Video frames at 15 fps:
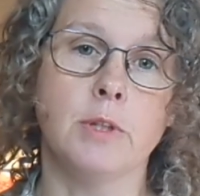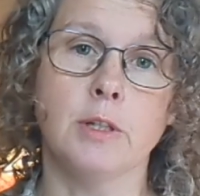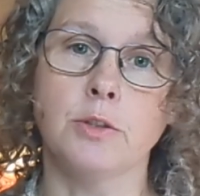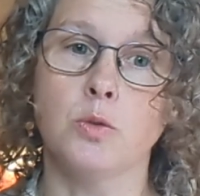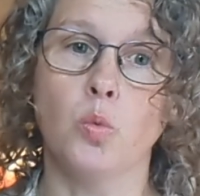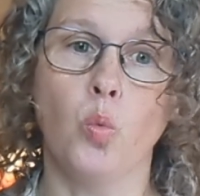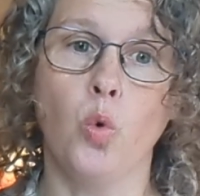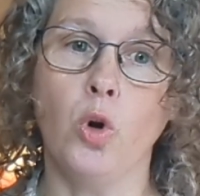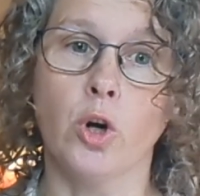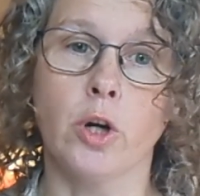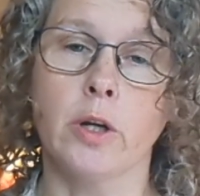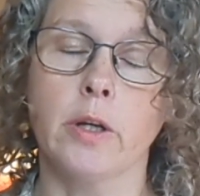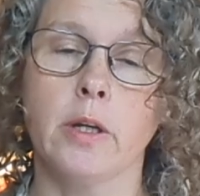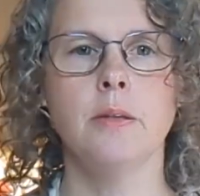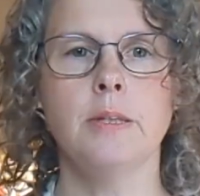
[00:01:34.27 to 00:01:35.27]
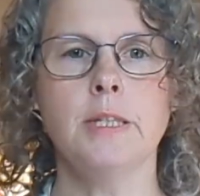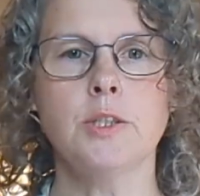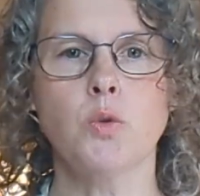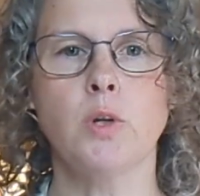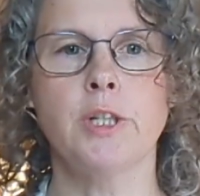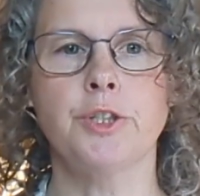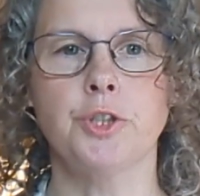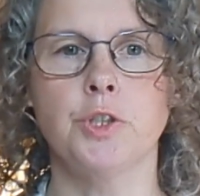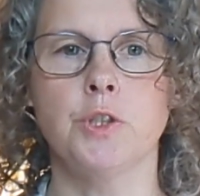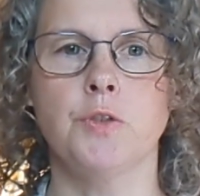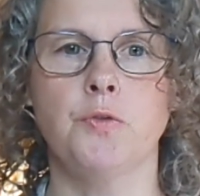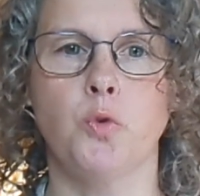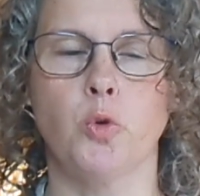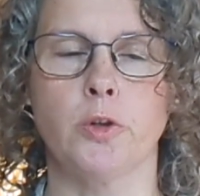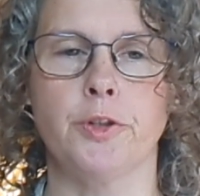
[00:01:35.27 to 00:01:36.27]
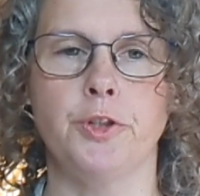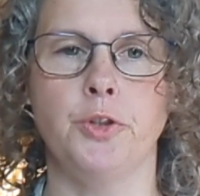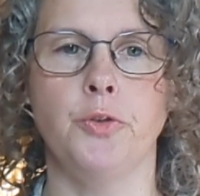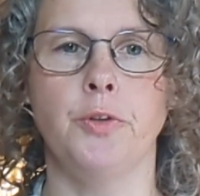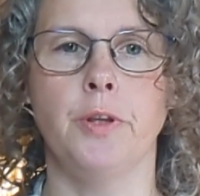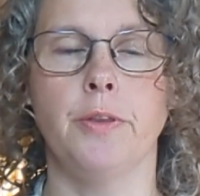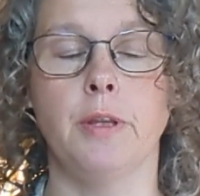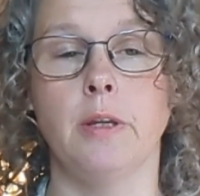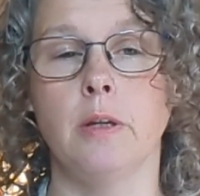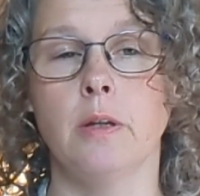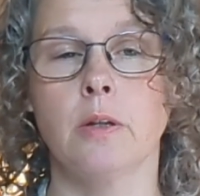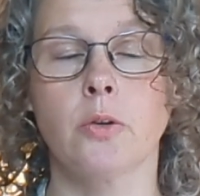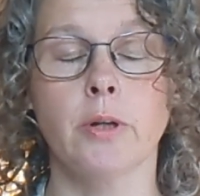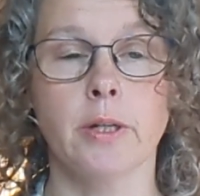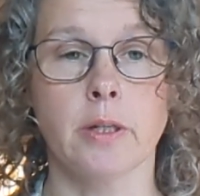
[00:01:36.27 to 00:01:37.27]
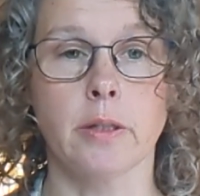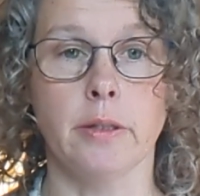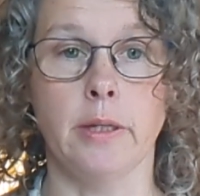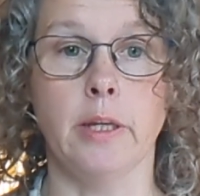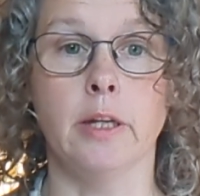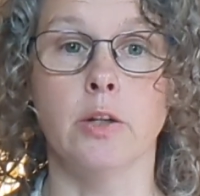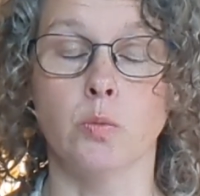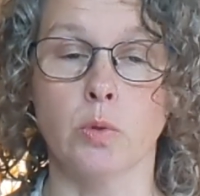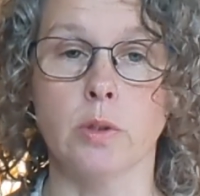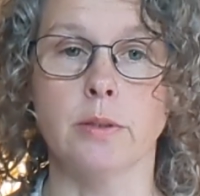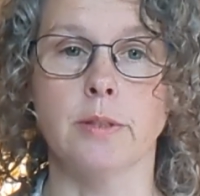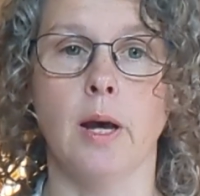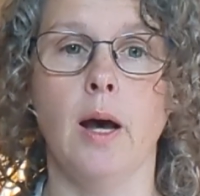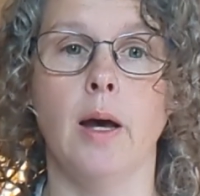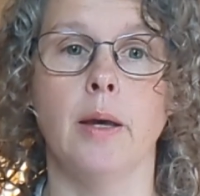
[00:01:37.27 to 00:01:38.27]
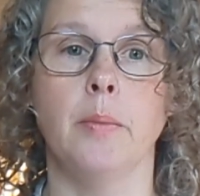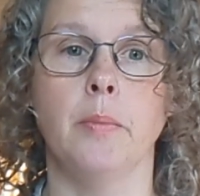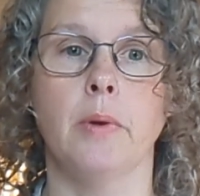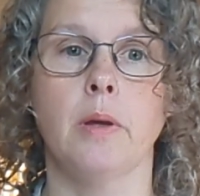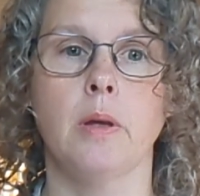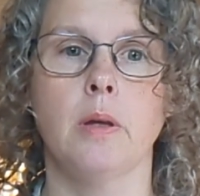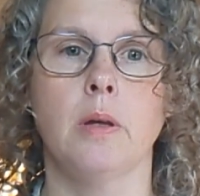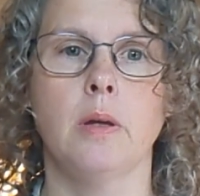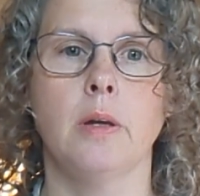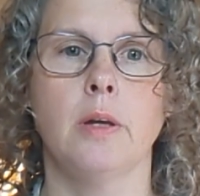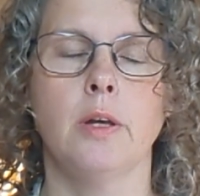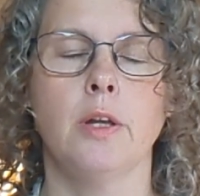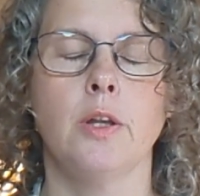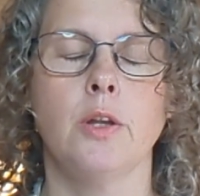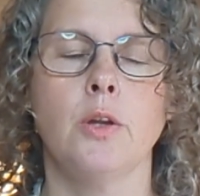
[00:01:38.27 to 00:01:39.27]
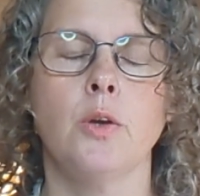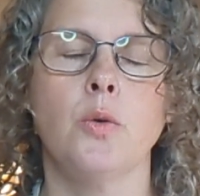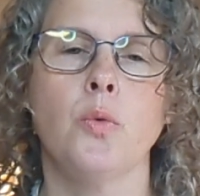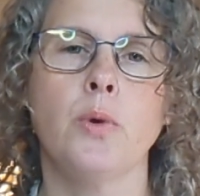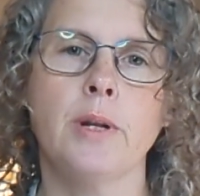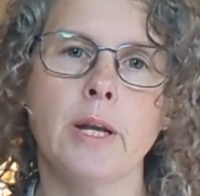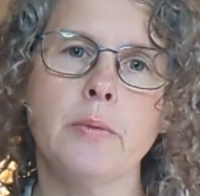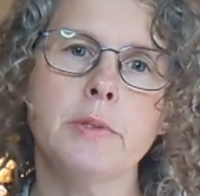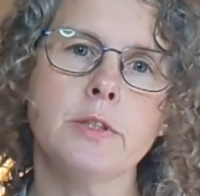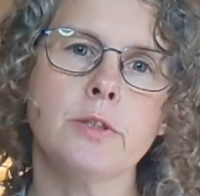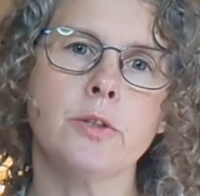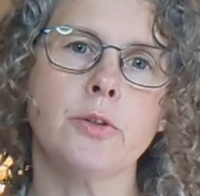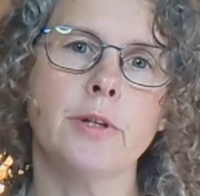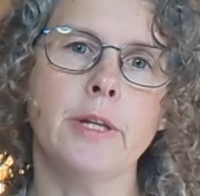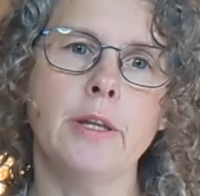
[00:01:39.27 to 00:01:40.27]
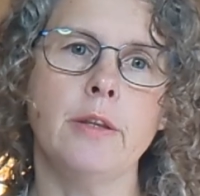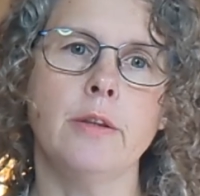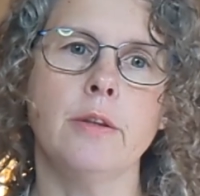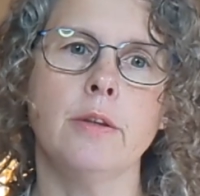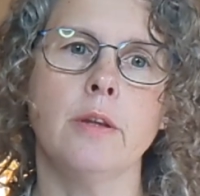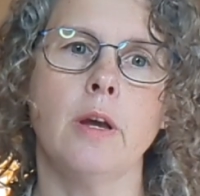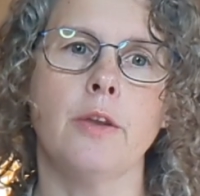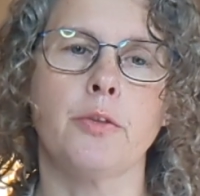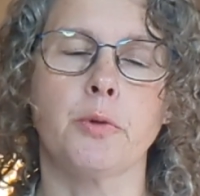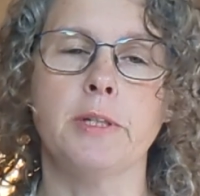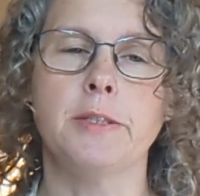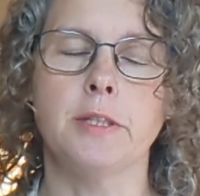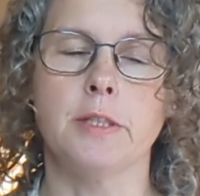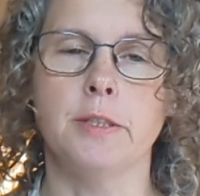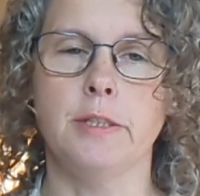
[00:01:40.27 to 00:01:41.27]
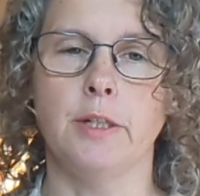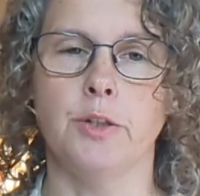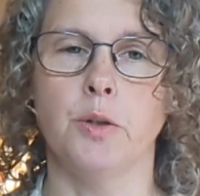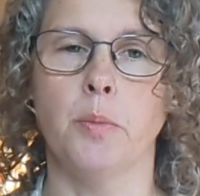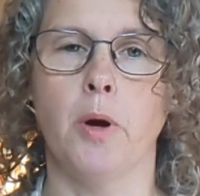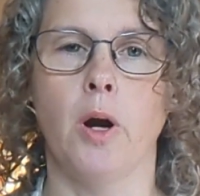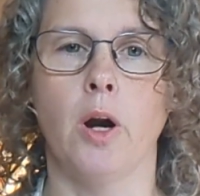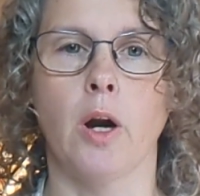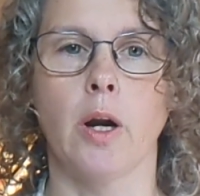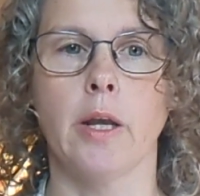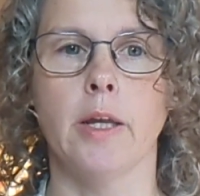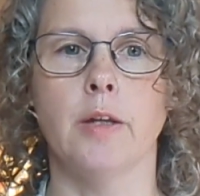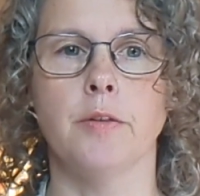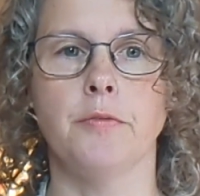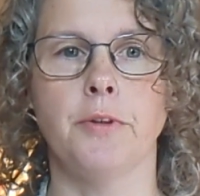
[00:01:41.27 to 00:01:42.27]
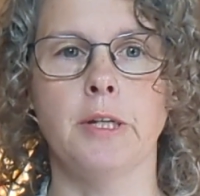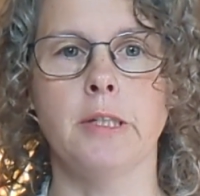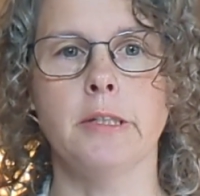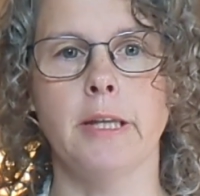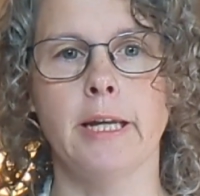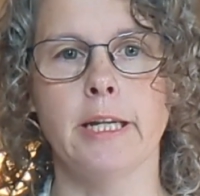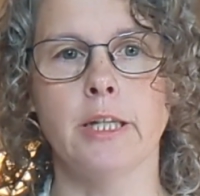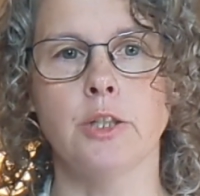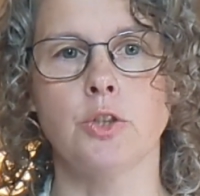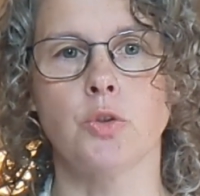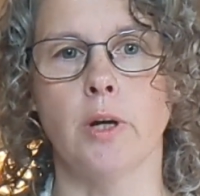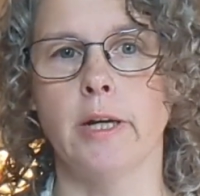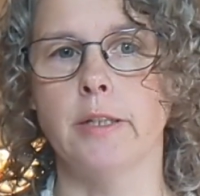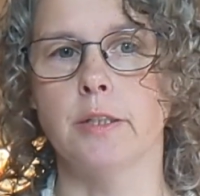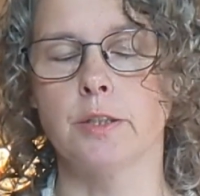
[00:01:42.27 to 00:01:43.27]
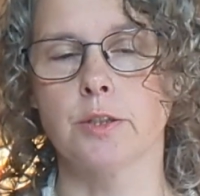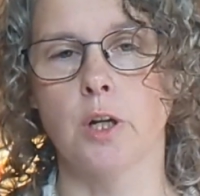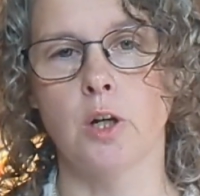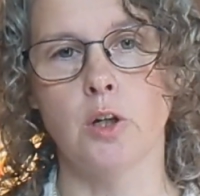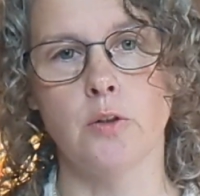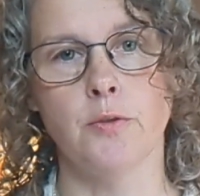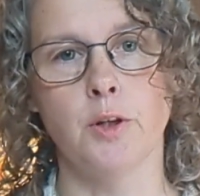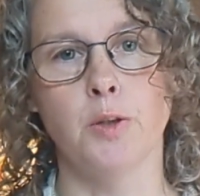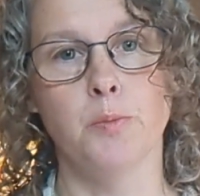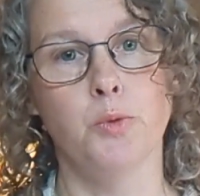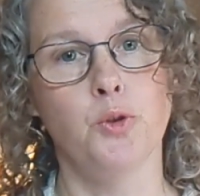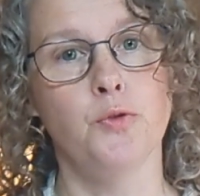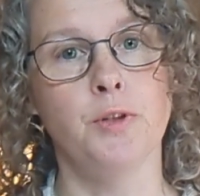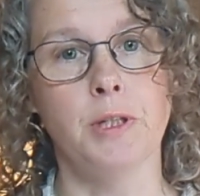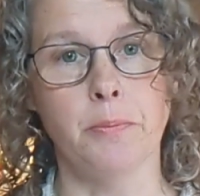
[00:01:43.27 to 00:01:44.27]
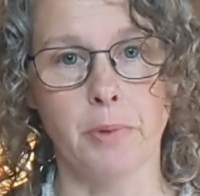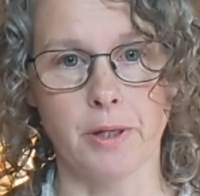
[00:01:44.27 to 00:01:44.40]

doesn't work? These questions force you to think critically in real time. When I was learning a 360 underbar, it felt like trying to solve a moving